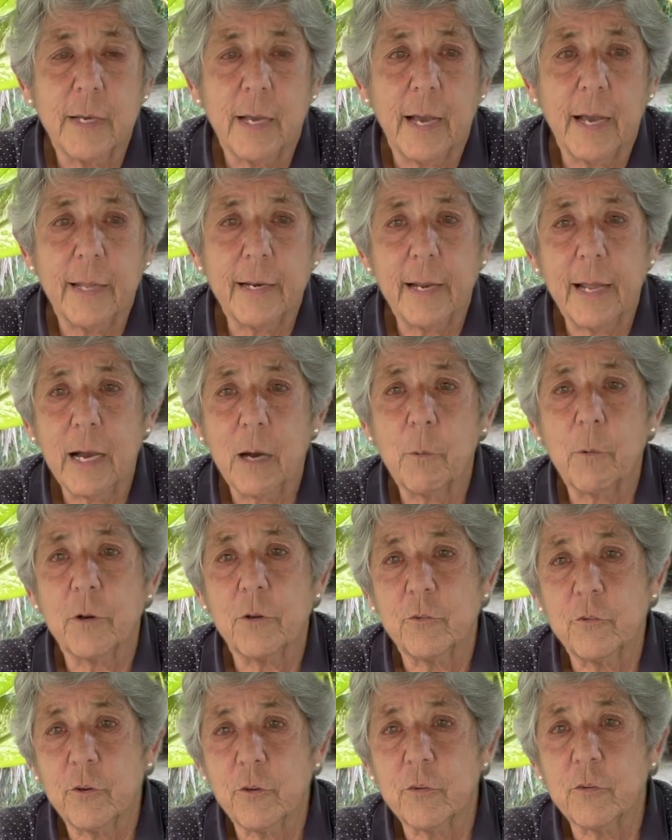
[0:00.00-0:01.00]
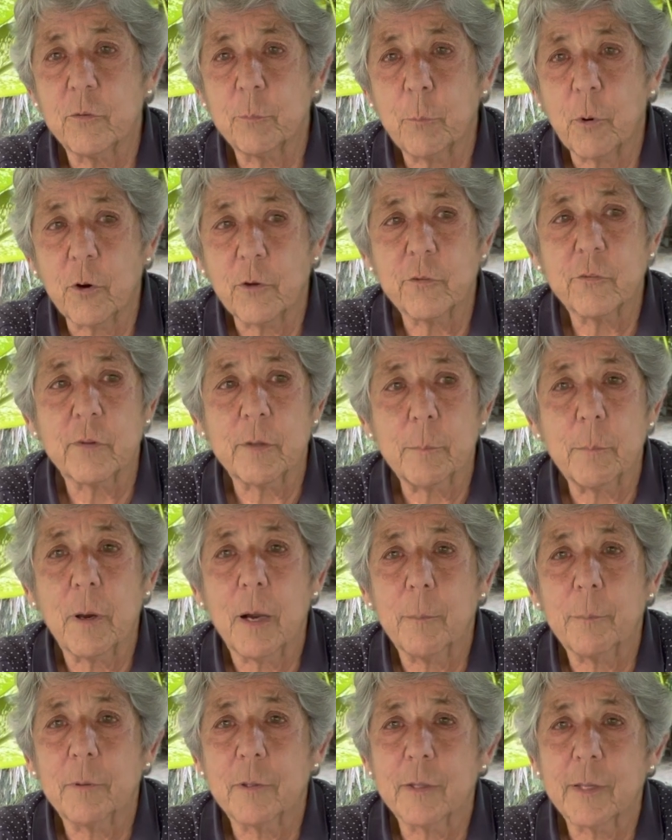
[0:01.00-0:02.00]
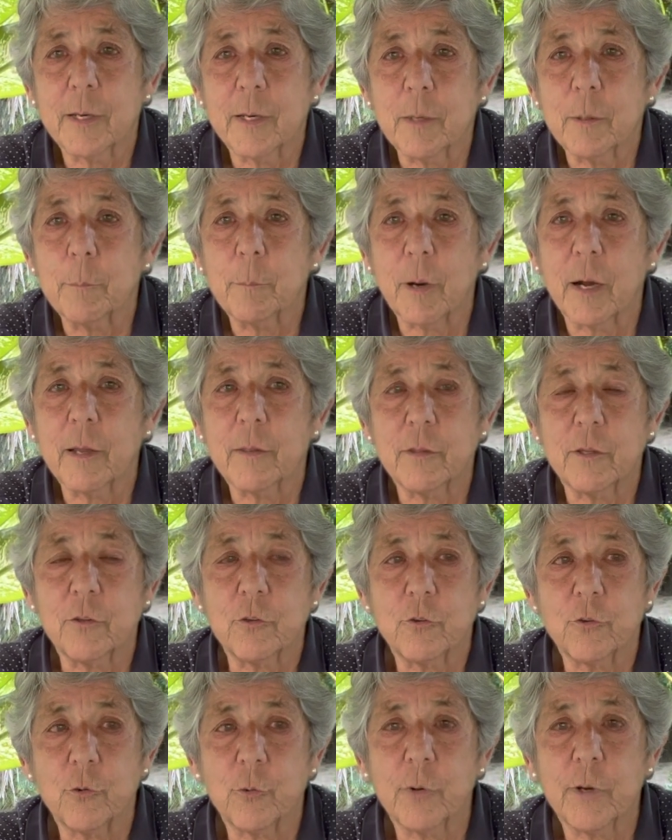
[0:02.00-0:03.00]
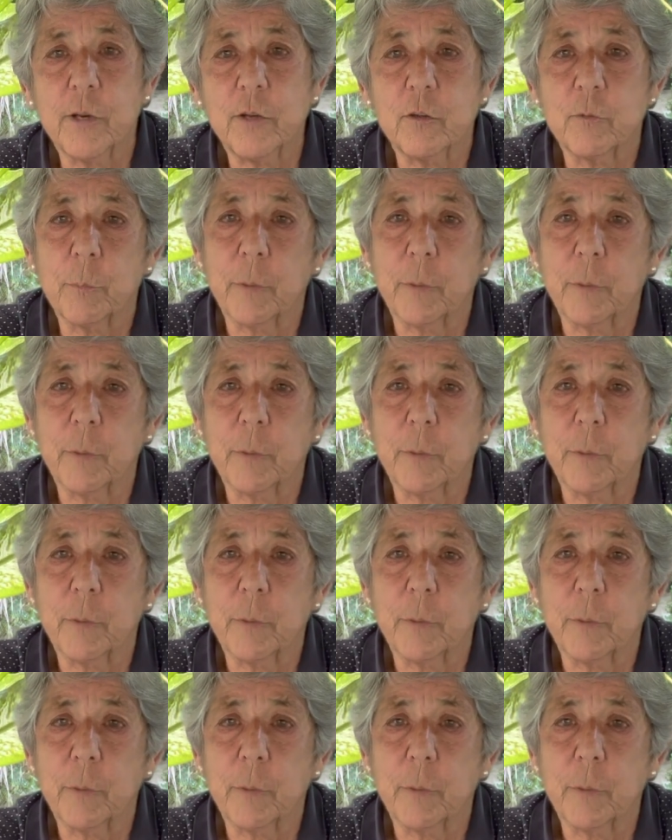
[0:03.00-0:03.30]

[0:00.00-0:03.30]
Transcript: and now it's just sparsely populated by these trees.